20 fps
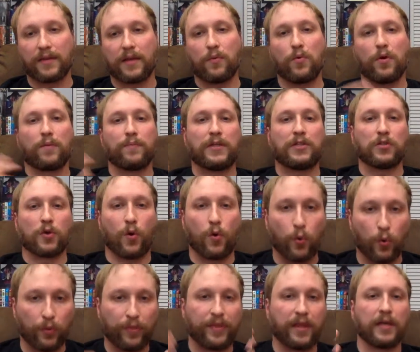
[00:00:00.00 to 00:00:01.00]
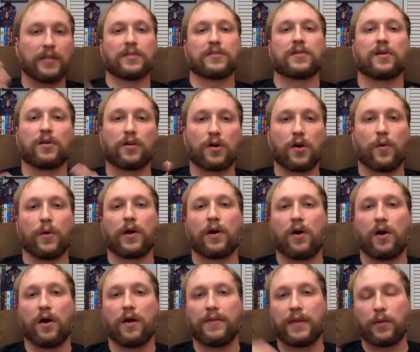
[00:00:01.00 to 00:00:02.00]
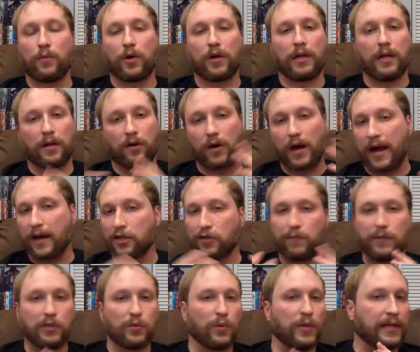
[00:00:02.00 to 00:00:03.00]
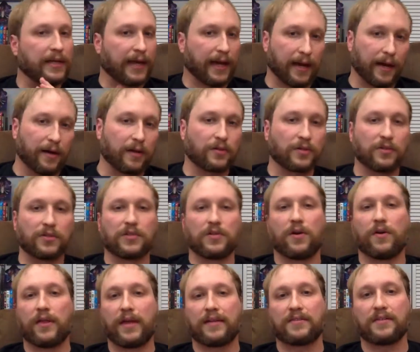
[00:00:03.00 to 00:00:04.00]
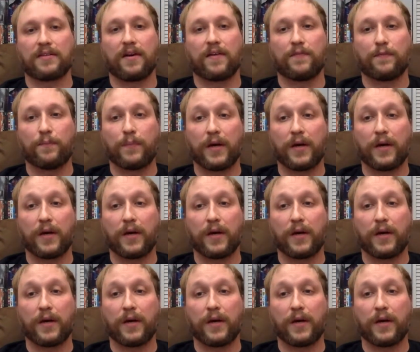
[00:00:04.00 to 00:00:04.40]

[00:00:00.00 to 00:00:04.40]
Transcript: They want to be told things that are going on. They want interaction between characters and all that stuff.